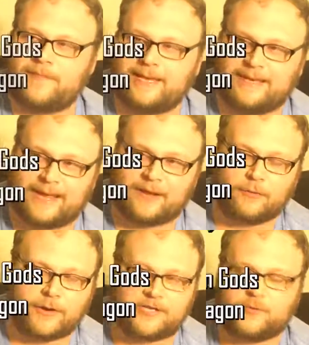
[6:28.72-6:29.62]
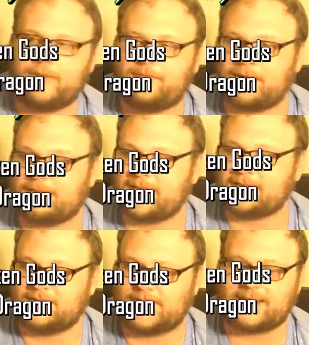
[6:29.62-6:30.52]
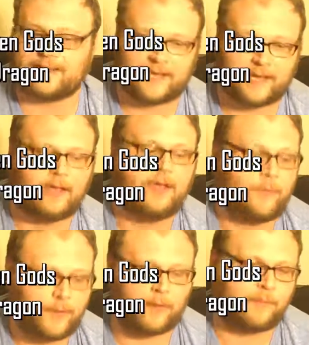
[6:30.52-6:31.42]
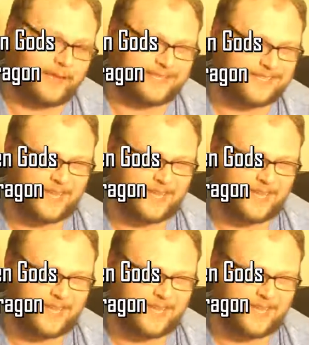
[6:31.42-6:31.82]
main deck already. 25 lands in the deck, and yeah, we are playing